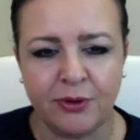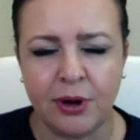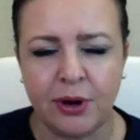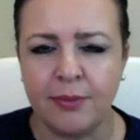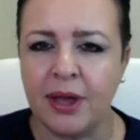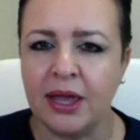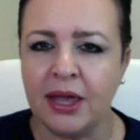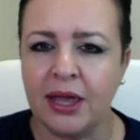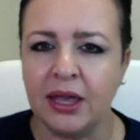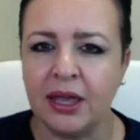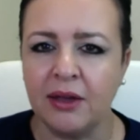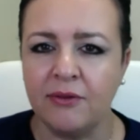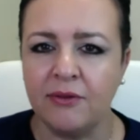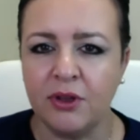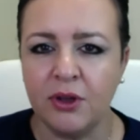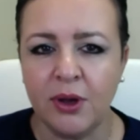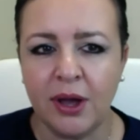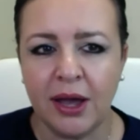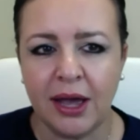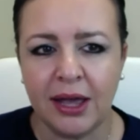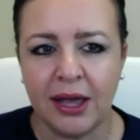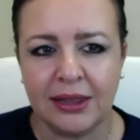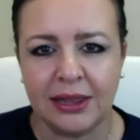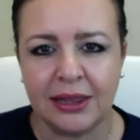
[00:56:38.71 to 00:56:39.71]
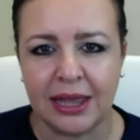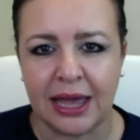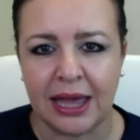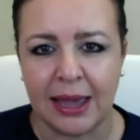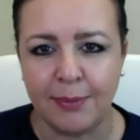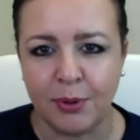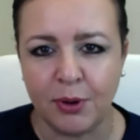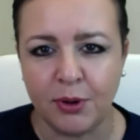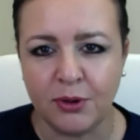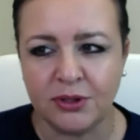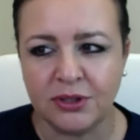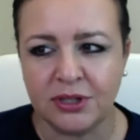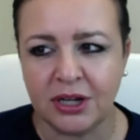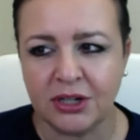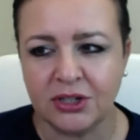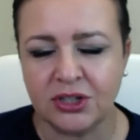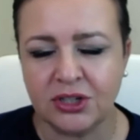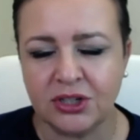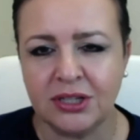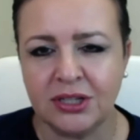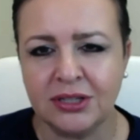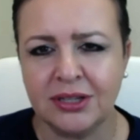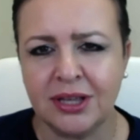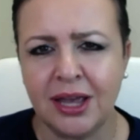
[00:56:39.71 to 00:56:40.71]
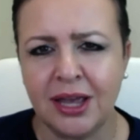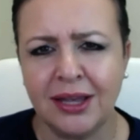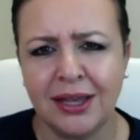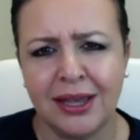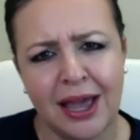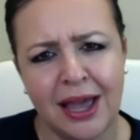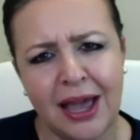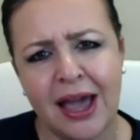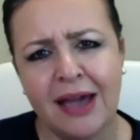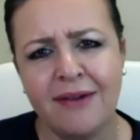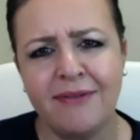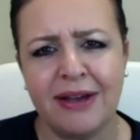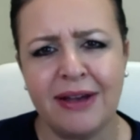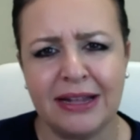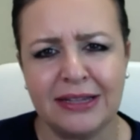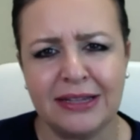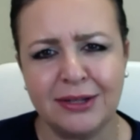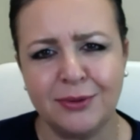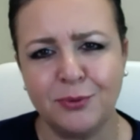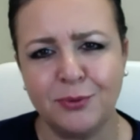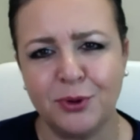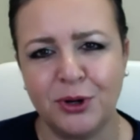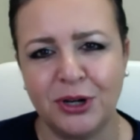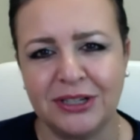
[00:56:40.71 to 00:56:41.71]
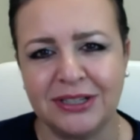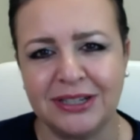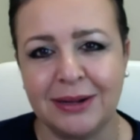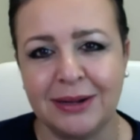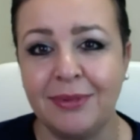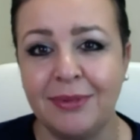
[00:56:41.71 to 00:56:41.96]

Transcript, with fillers: I'm like, have you had liposuction? He's like, yeah, I've had some work done.